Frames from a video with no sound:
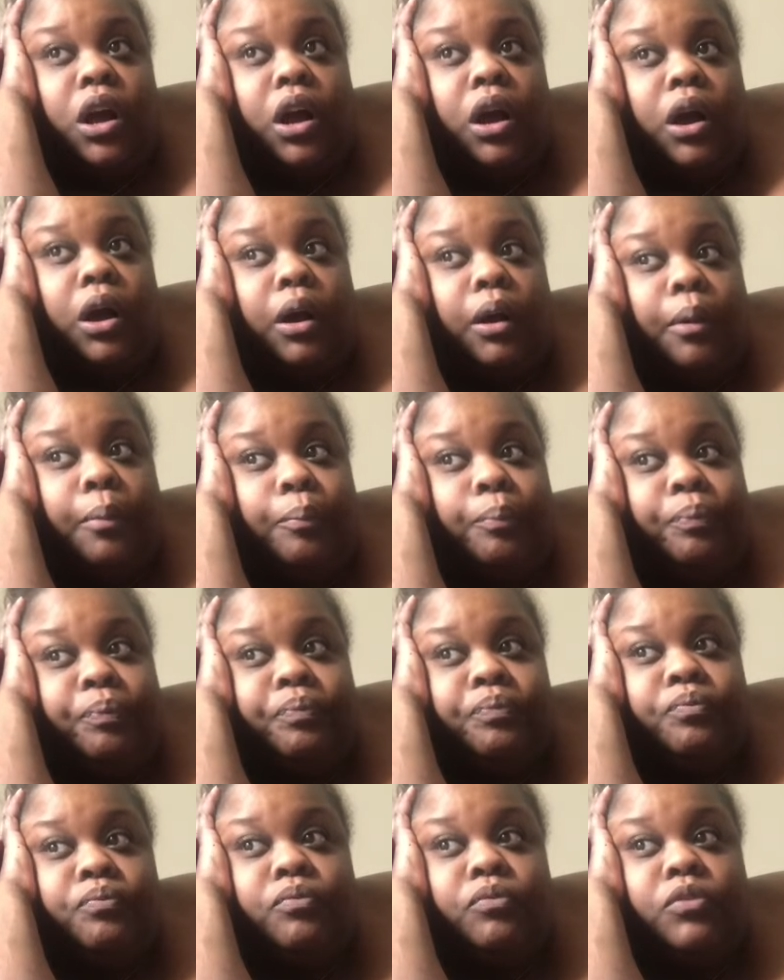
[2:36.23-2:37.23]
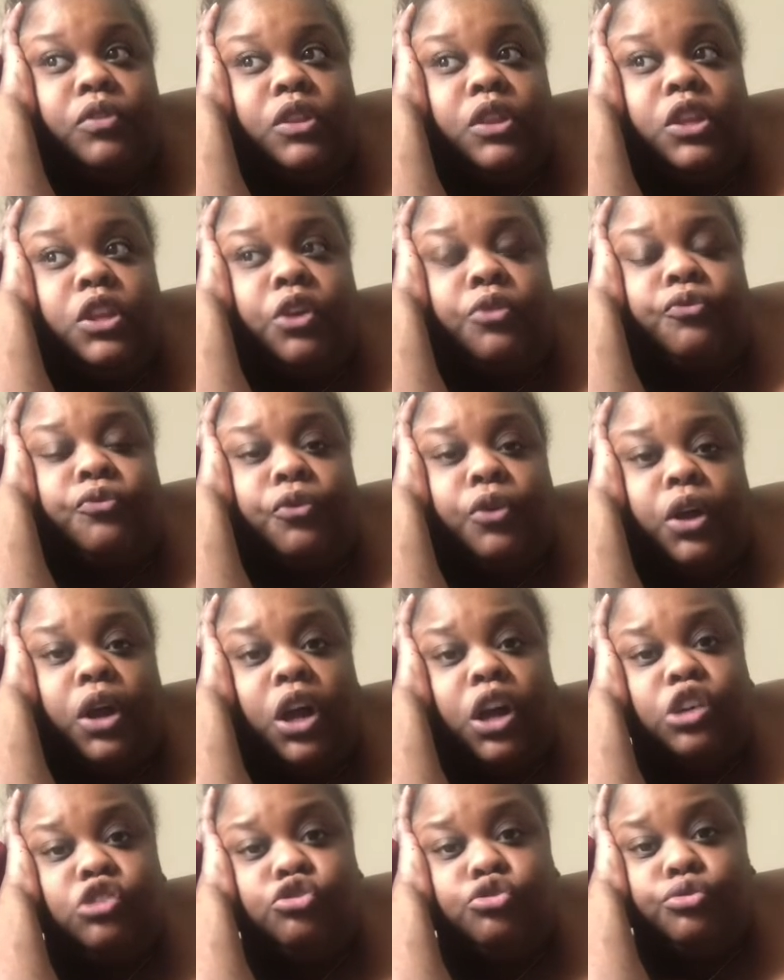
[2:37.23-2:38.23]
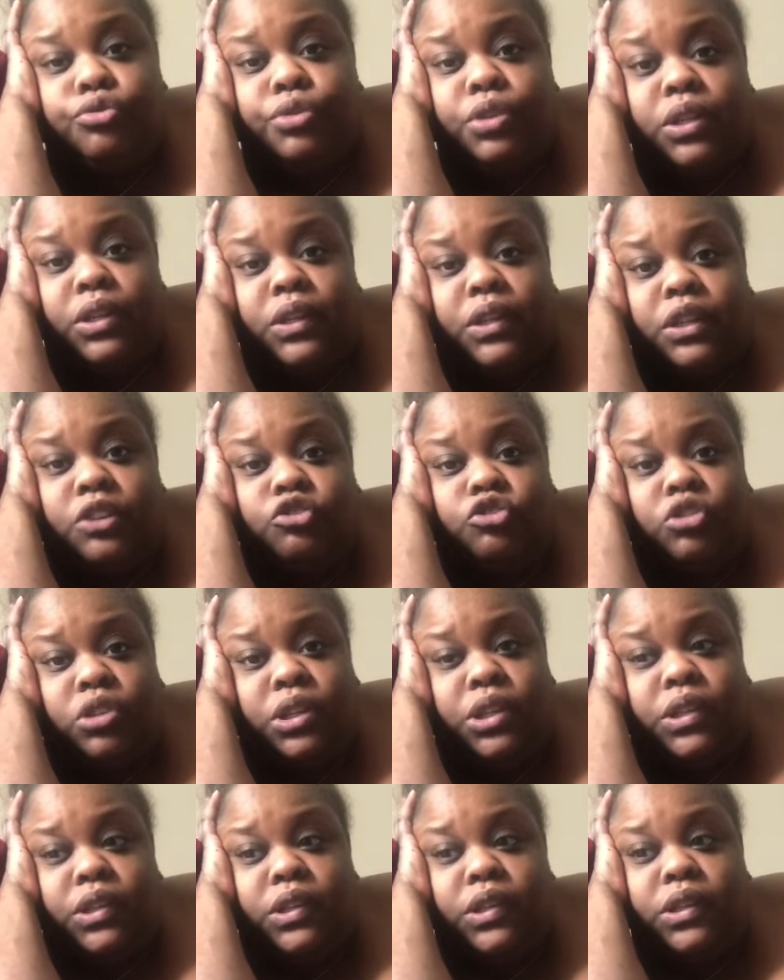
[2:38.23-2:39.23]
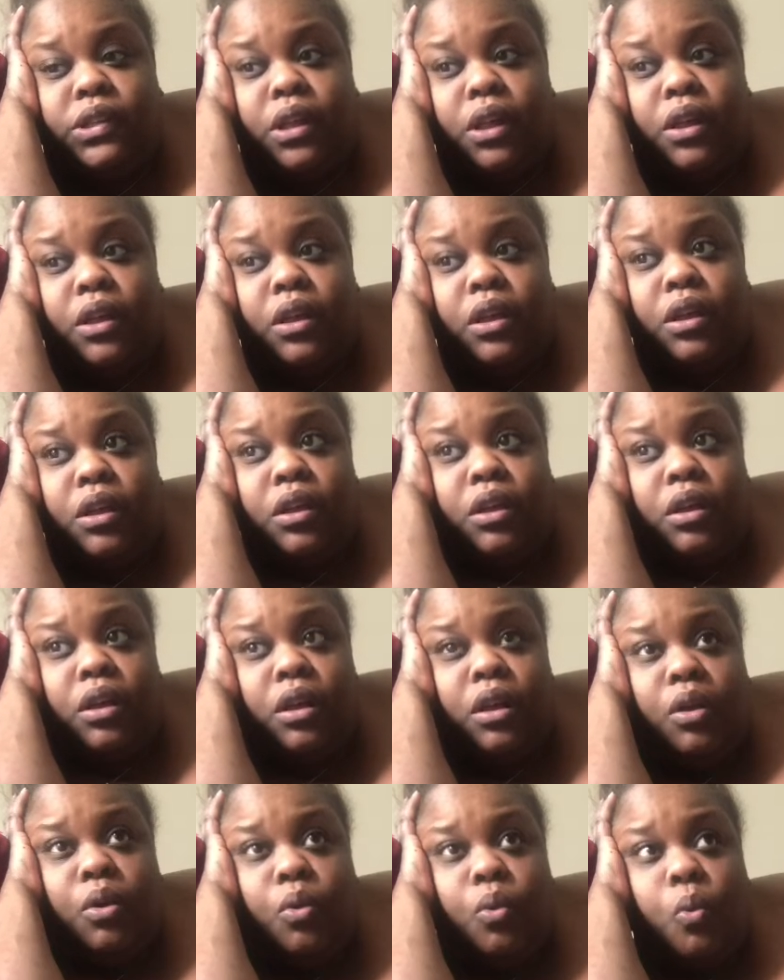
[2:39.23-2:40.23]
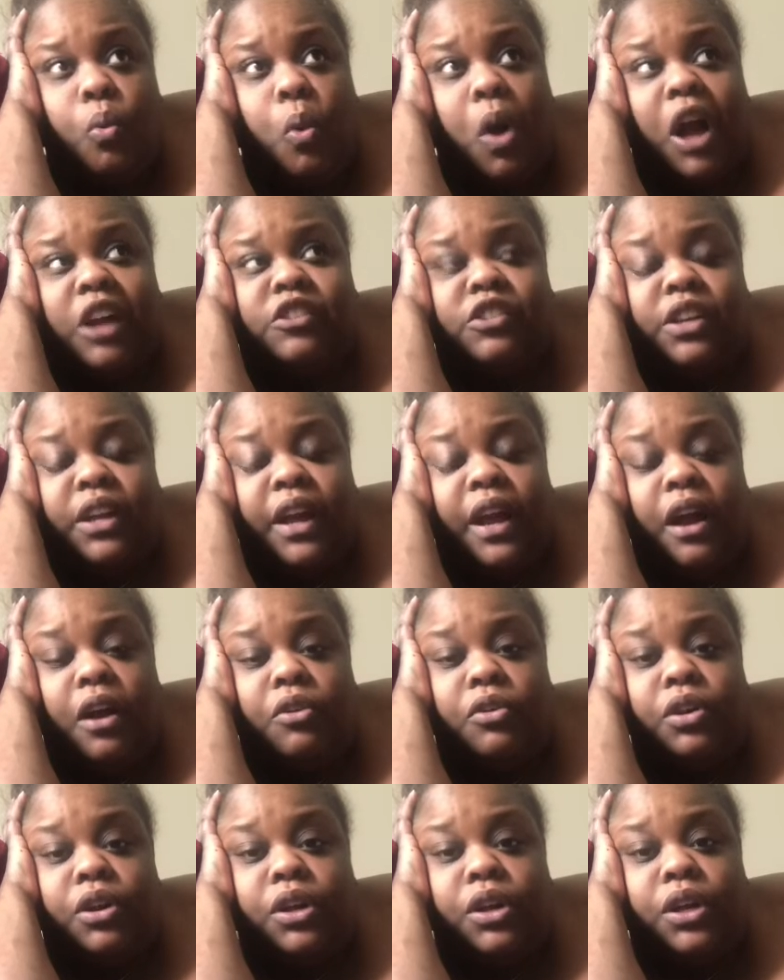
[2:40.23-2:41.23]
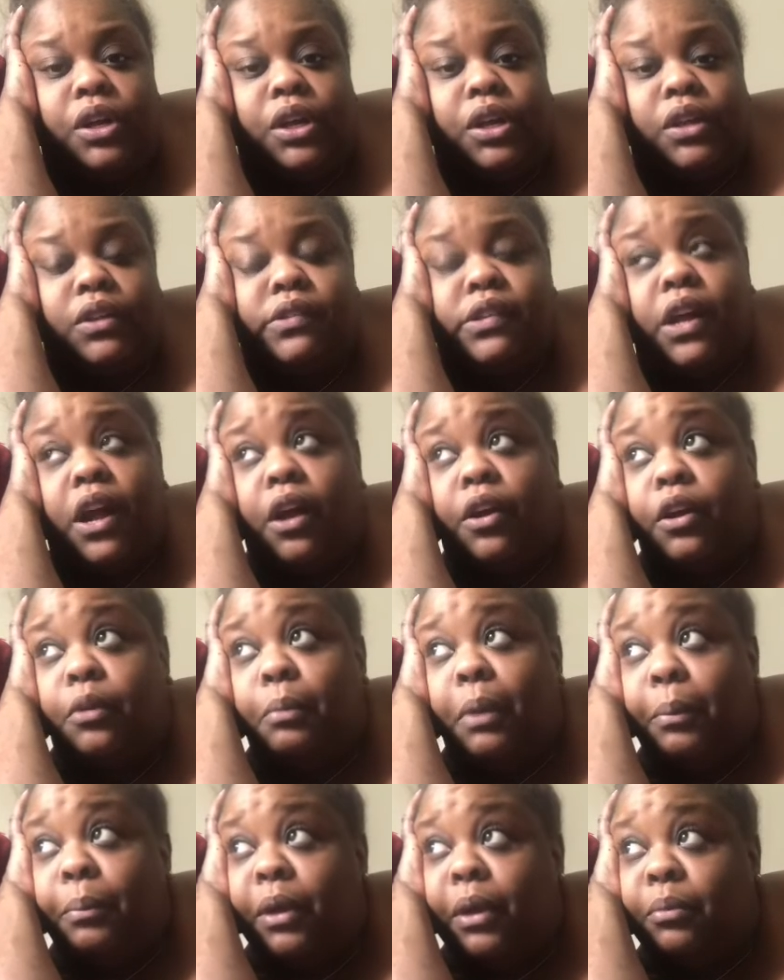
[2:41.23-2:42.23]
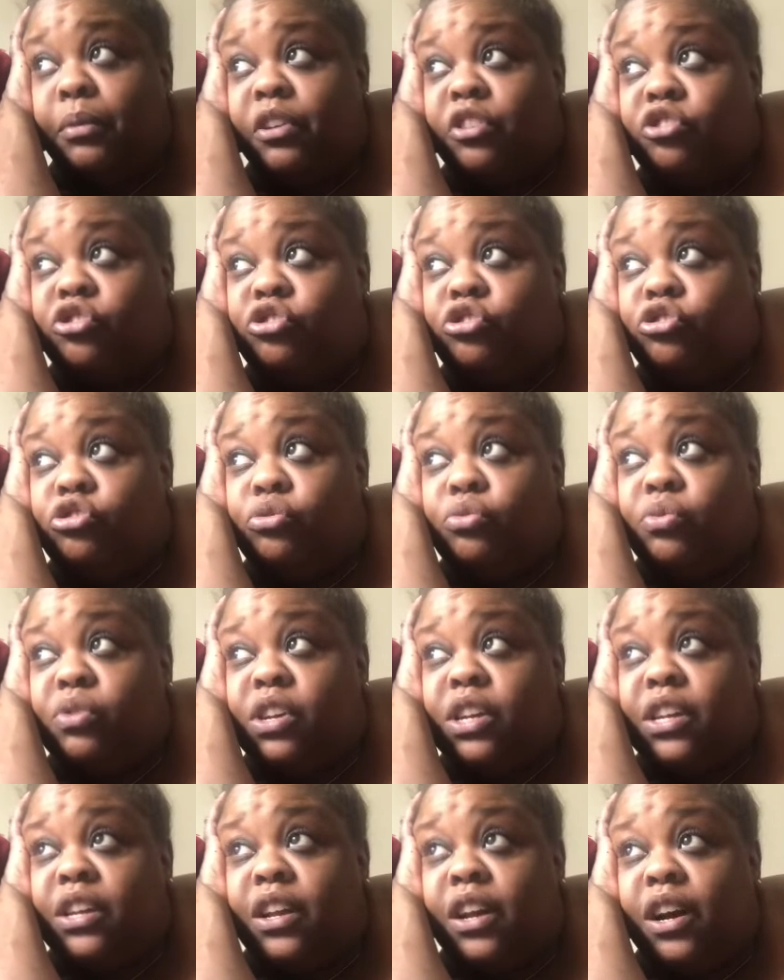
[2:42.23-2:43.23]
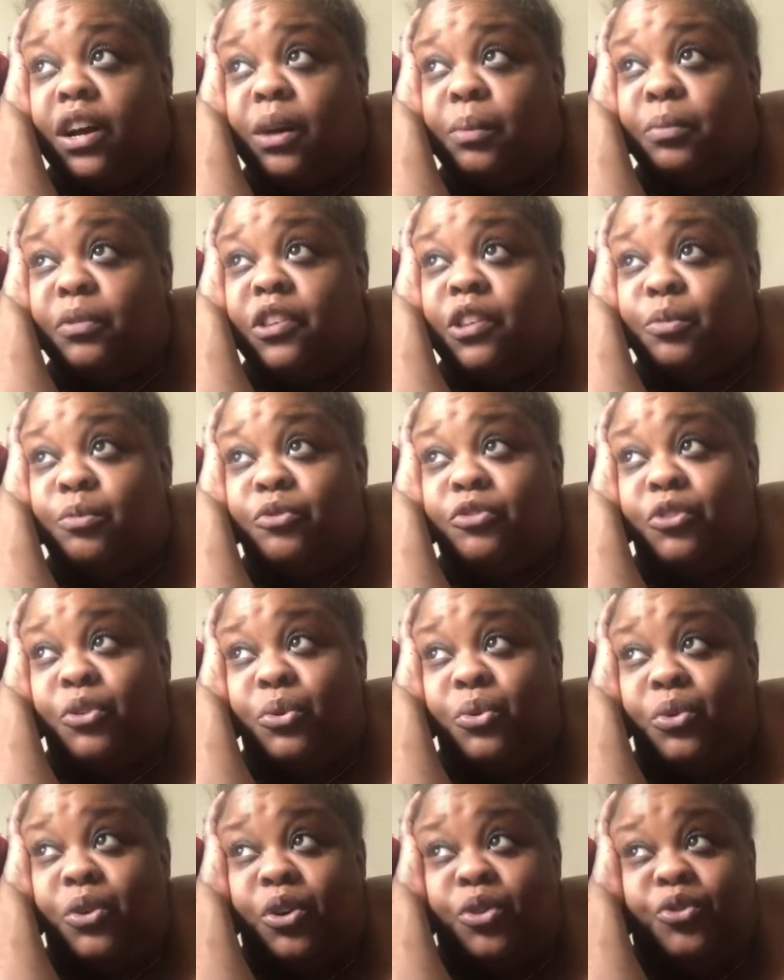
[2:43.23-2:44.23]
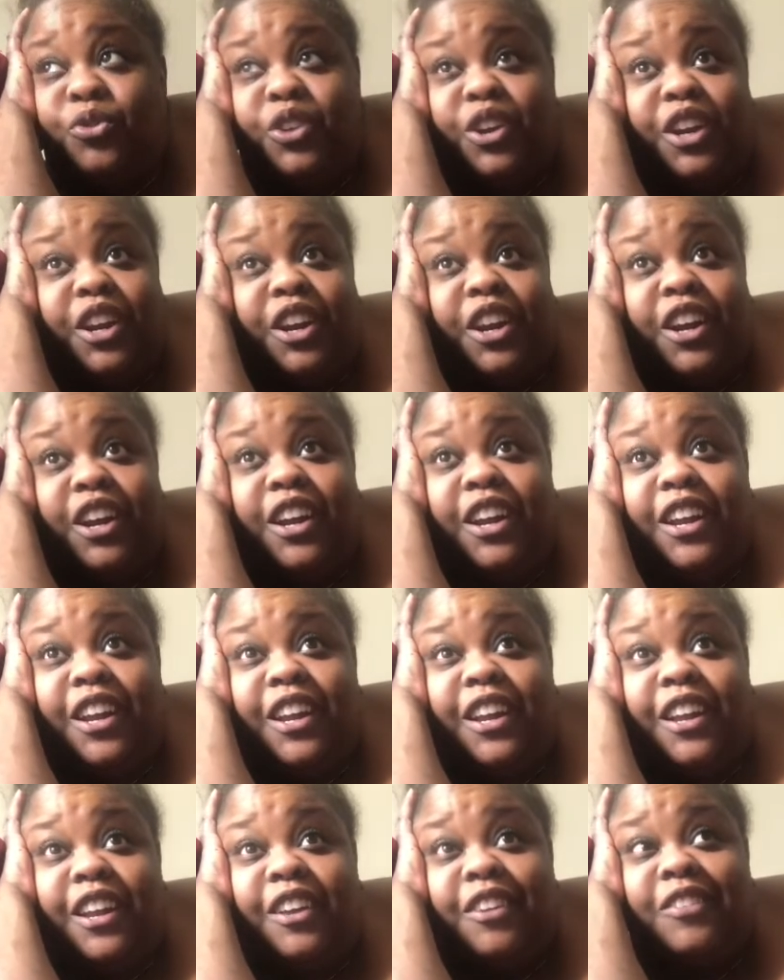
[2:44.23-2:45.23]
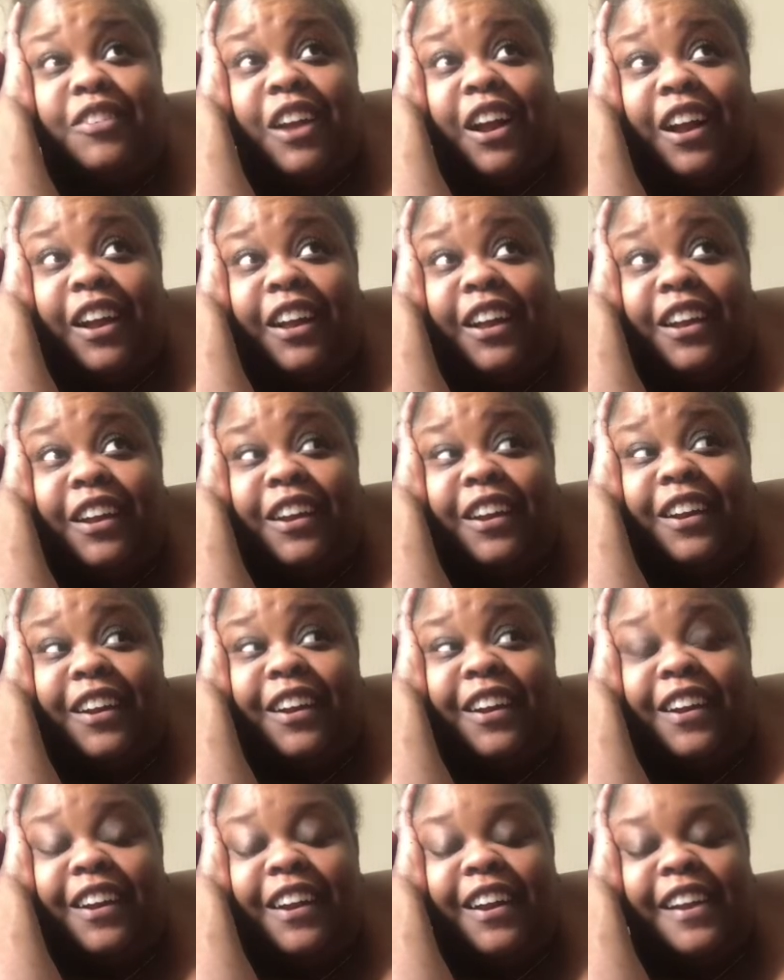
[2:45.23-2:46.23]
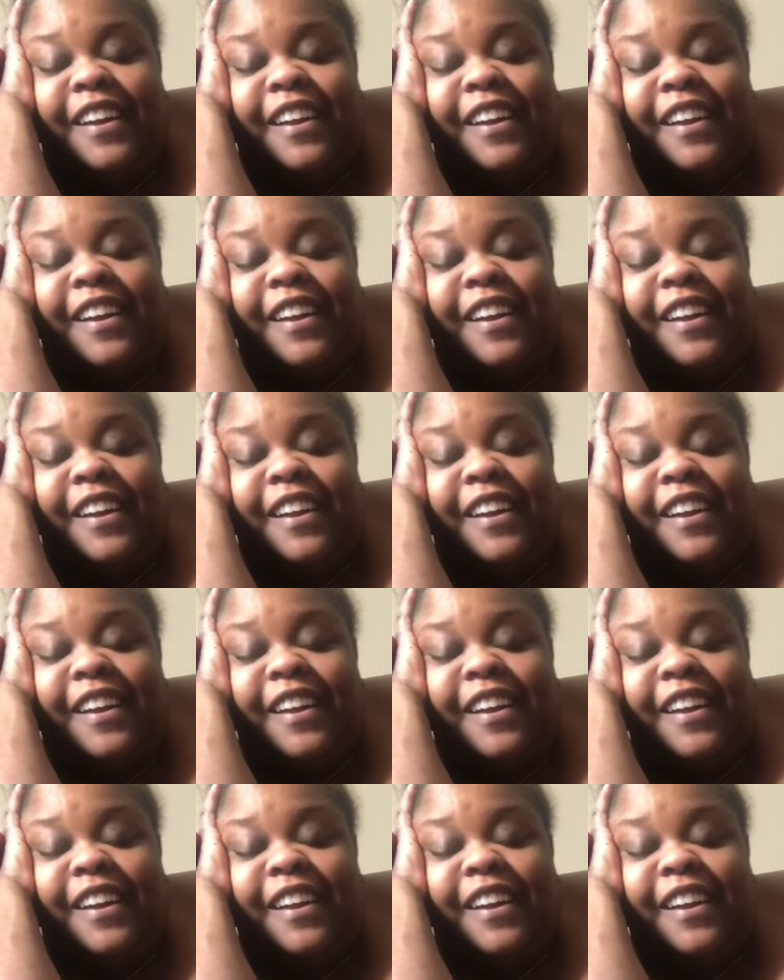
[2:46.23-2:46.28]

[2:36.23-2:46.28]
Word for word: um, different countries and just watching how good. Sorry, my baby is chewing up some food over there, if y'all could hear.